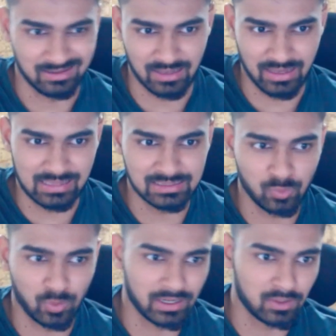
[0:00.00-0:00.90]
Else,
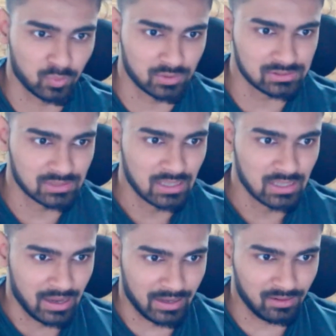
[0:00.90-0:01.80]
what I do is
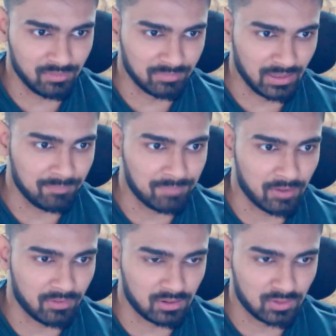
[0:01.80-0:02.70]
I make
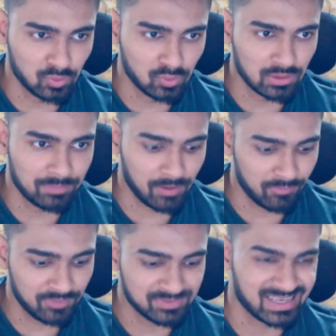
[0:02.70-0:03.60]
2 to the power
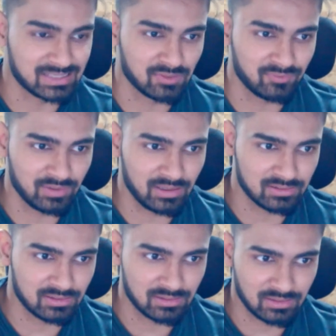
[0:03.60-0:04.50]
of size of
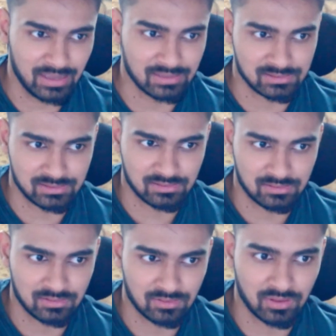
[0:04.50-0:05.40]
S.
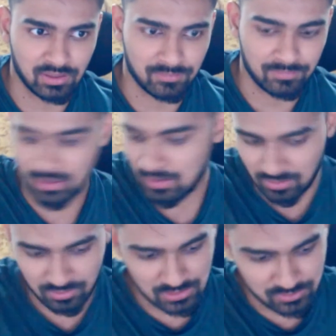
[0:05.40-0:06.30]
Okay,
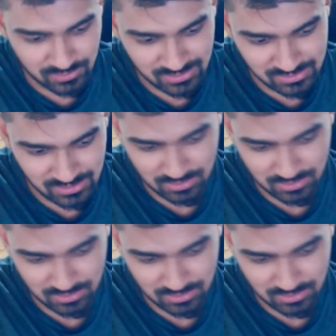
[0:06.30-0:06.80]
this was S.